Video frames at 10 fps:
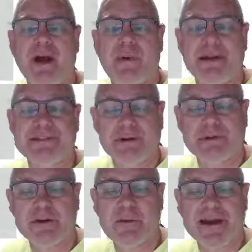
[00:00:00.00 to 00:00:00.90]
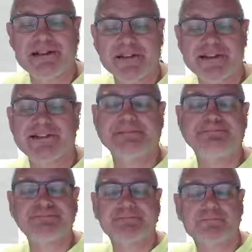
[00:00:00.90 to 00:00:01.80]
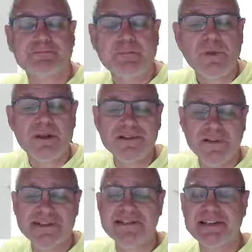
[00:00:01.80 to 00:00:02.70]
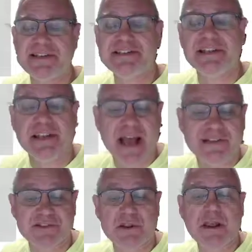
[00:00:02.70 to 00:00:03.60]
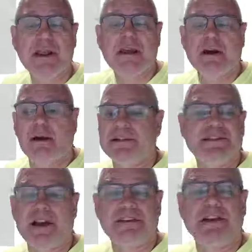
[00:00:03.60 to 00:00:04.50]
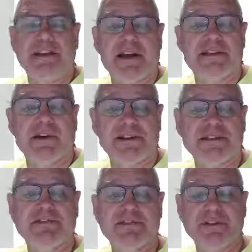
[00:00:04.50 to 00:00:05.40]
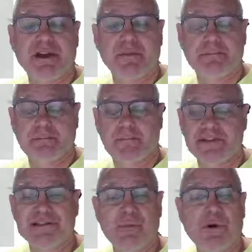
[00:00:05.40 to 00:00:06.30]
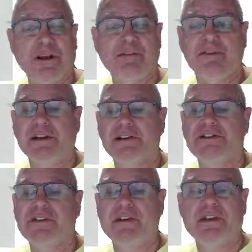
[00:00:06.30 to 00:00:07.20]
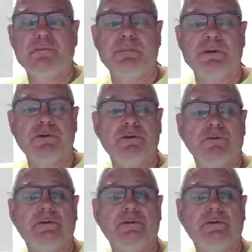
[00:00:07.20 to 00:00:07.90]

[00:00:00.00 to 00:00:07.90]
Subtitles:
way. So let me go back to this. So this is the Disney castle. It's not done yet. So I just this morning finished the blue